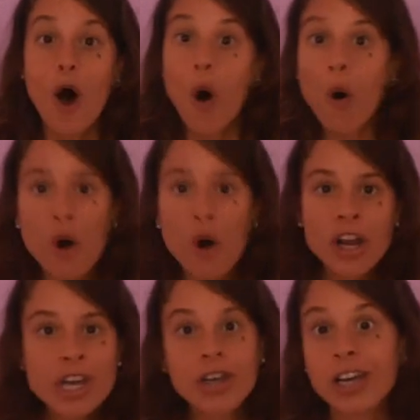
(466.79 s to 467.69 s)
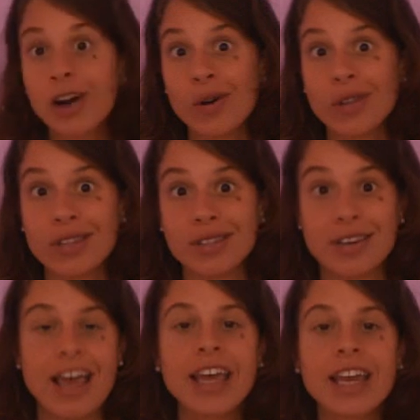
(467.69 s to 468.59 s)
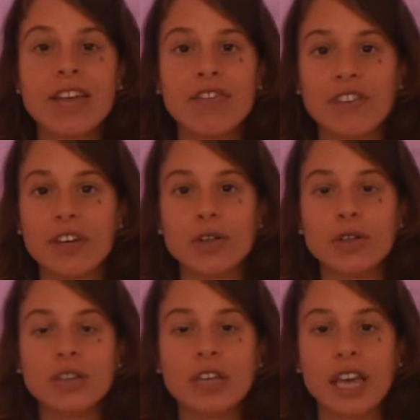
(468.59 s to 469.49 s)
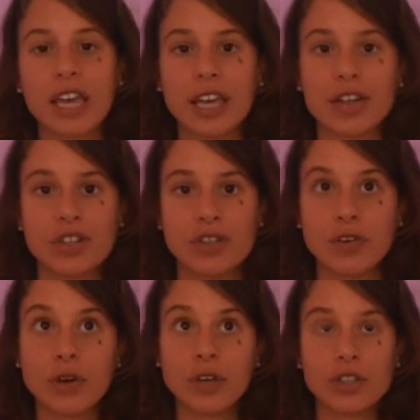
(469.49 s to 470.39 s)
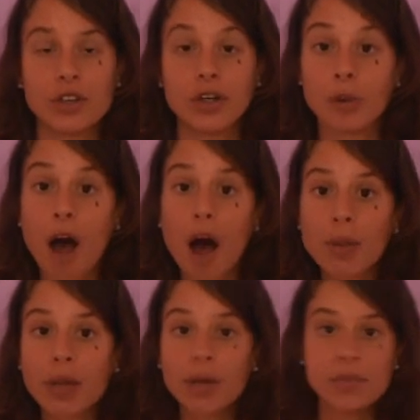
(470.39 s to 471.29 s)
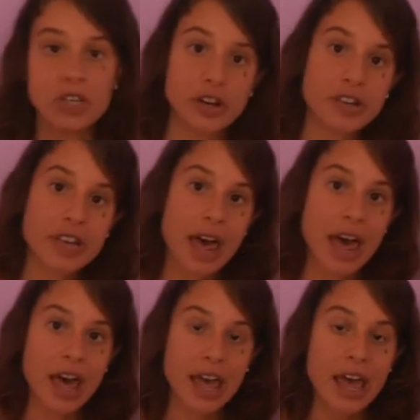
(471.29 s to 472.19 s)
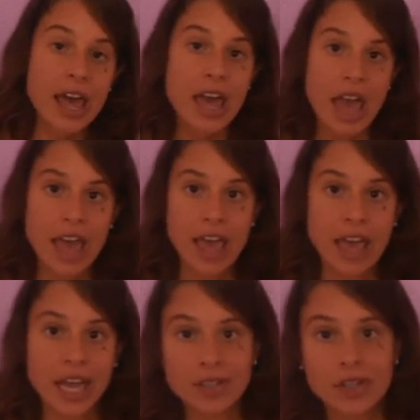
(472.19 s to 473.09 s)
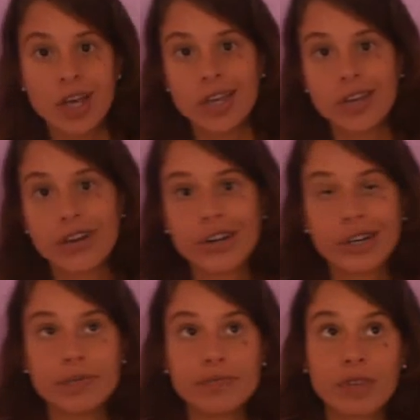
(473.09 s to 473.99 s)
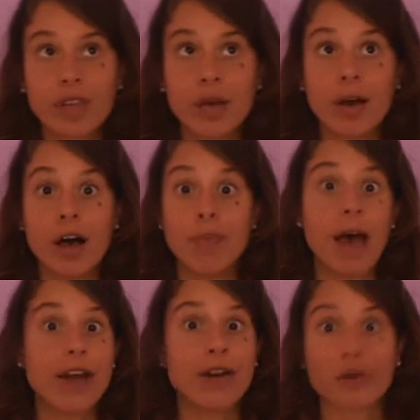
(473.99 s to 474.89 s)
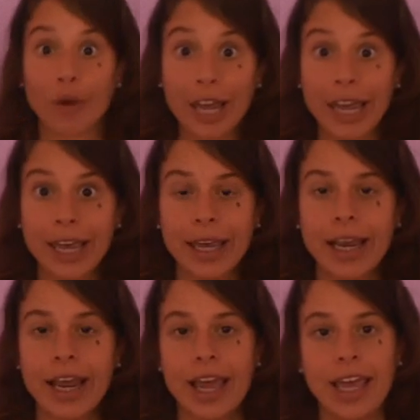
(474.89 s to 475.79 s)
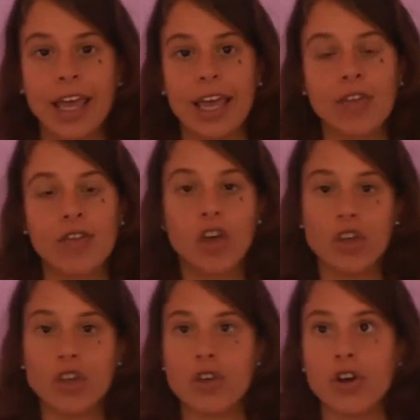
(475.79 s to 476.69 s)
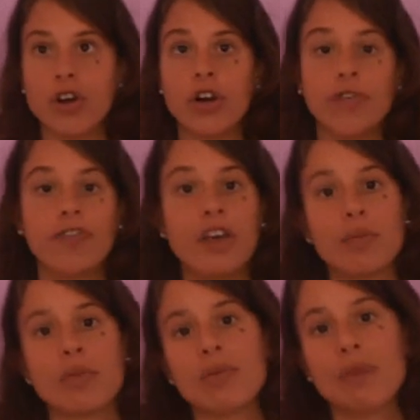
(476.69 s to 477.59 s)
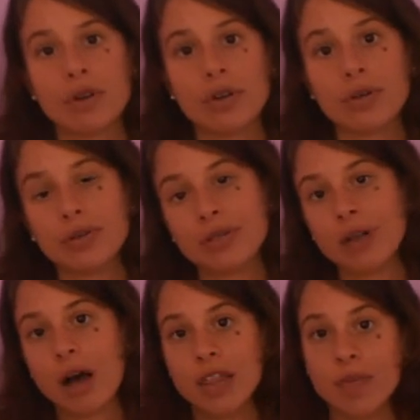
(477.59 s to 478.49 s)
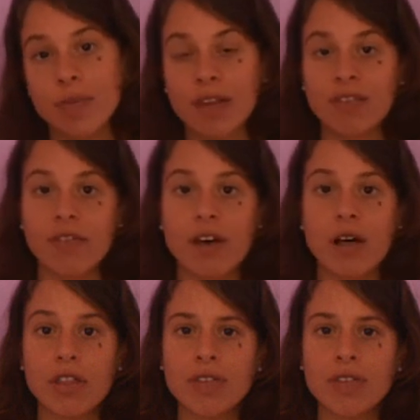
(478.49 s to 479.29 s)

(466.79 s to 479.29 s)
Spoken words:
Or you could go in this negative field and just focus on your problems and your debt and your bad grade and your family member who's not in the best of health.